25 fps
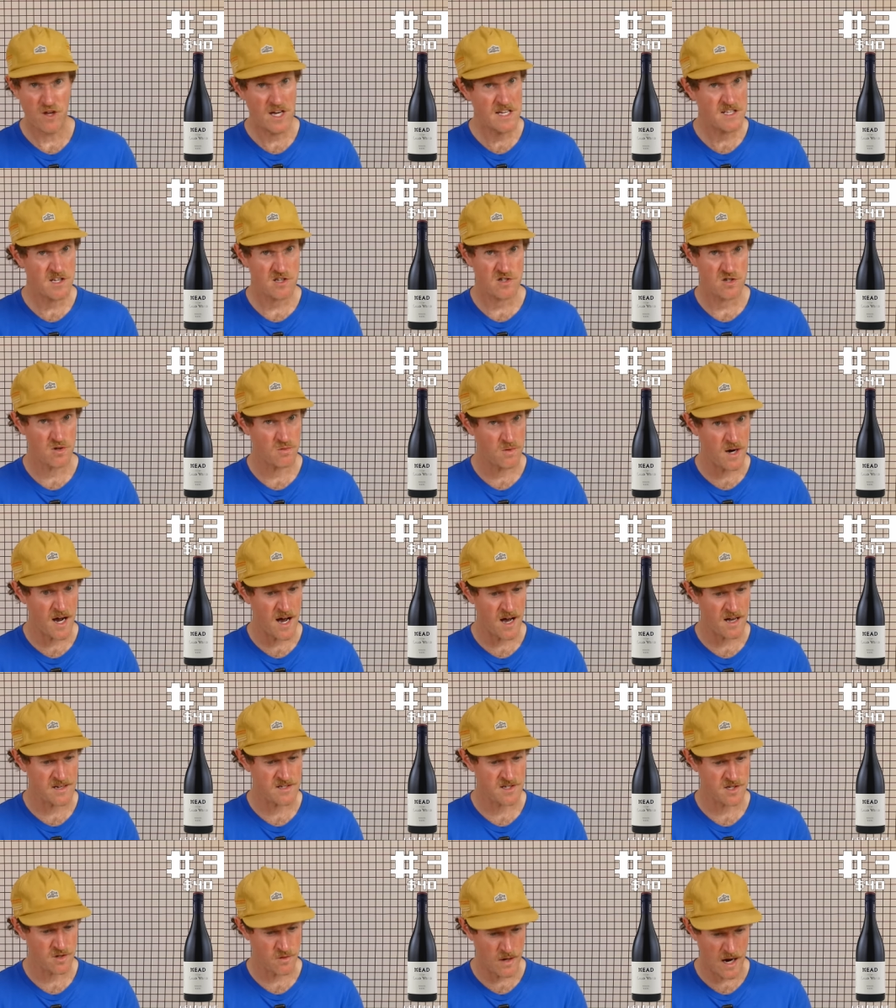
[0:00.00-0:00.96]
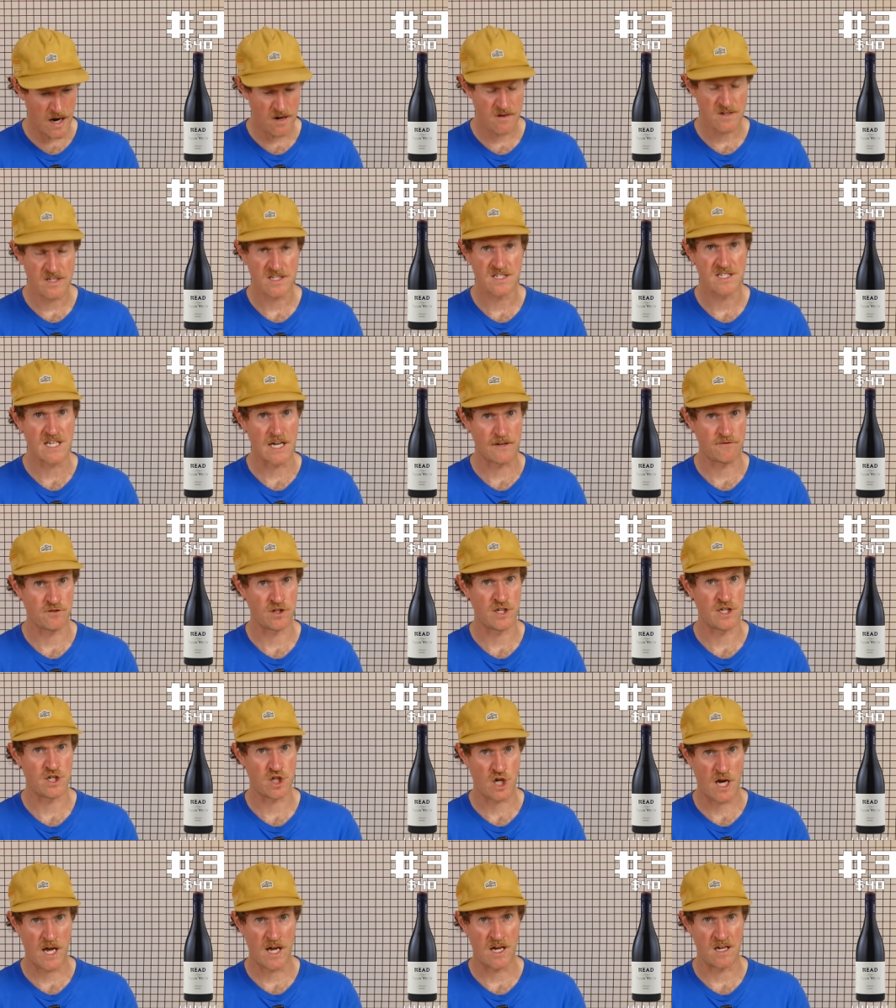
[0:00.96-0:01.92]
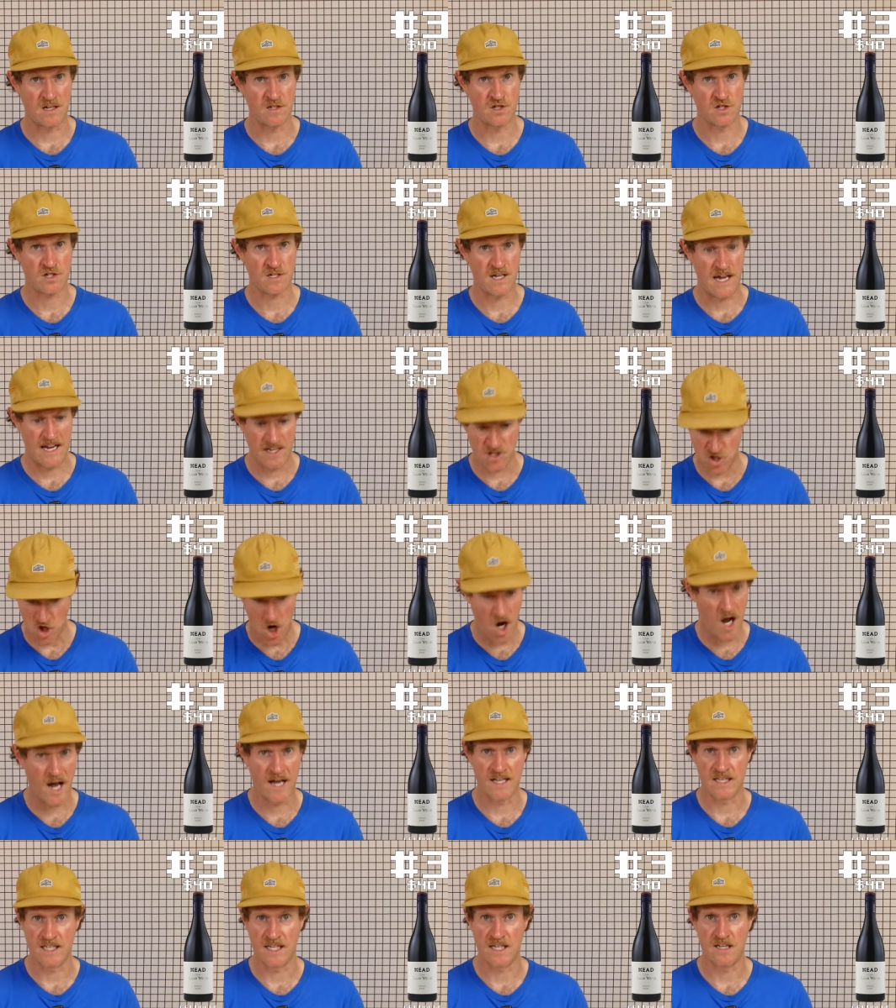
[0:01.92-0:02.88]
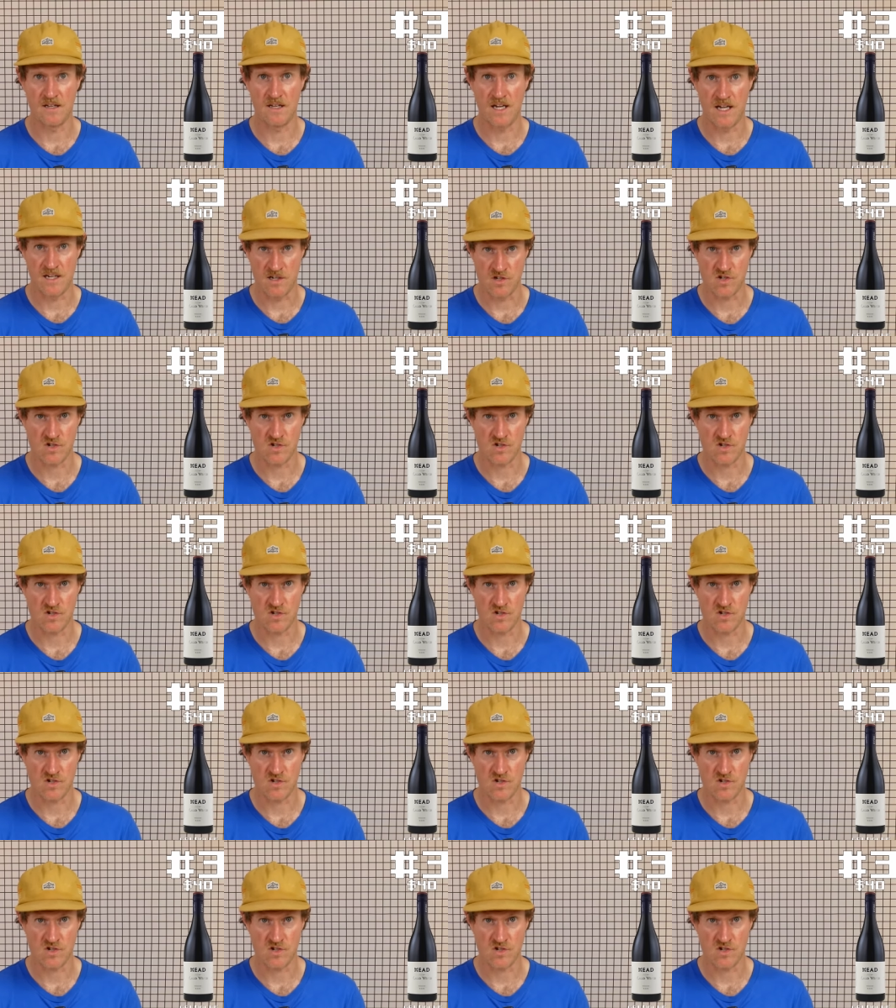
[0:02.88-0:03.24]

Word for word: these are Syrahs, Syrah has definitely changed entirely in